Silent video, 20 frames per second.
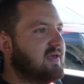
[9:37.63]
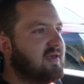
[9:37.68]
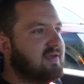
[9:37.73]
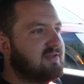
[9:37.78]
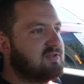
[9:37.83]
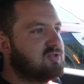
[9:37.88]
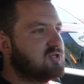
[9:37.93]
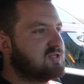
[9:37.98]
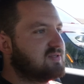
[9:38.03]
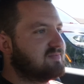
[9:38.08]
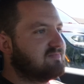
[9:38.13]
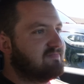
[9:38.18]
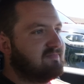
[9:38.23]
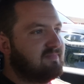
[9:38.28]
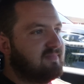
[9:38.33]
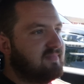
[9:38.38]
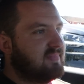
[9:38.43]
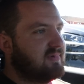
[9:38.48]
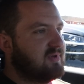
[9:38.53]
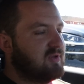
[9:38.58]
It's just,
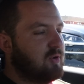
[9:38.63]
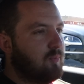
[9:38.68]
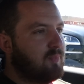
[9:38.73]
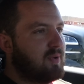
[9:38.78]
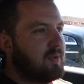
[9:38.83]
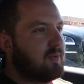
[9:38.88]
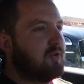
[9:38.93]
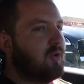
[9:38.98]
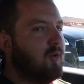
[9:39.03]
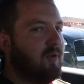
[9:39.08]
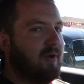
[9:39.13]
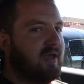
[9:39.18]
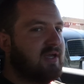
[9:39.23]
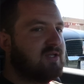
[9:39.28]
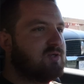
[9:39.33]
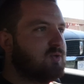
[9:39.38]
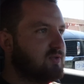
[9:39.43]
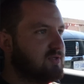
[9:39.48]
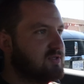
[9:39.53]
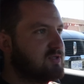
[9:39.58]
you know, people don't
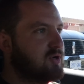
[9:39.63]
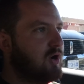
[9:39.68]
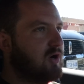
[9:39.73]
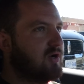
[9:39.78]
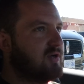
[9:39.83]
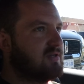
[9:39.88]
hate you in this car,